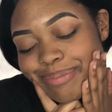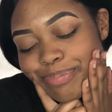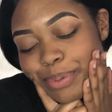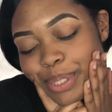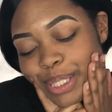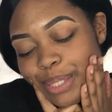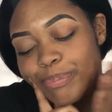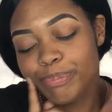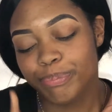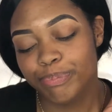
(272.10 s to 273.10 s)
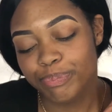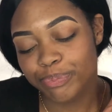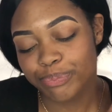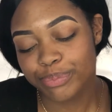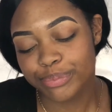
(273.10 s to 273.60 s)
pretty
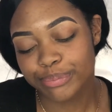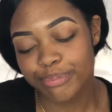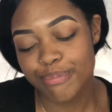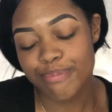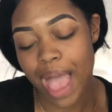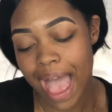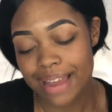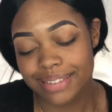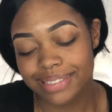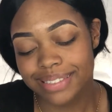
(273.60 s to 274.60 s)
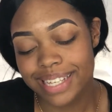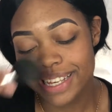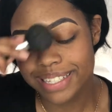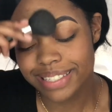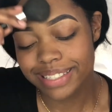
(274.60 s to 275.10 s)

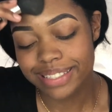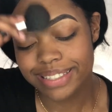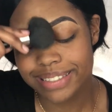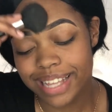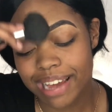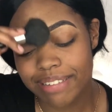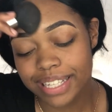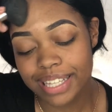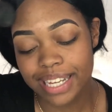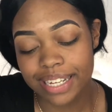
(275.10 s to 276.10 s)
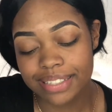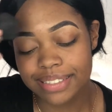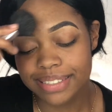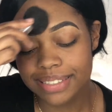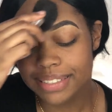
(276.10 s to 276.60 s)
matte-ish. That right there,
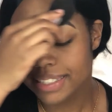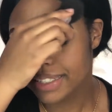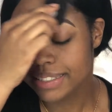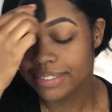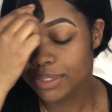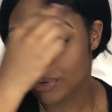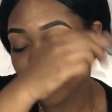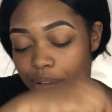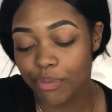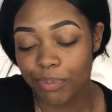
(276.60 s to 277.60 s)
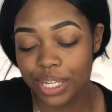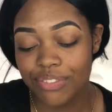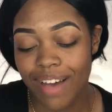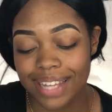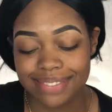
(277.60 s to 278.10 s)
looking a little rough, but it's
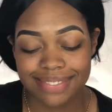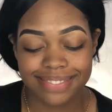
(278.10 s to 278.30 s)
fine.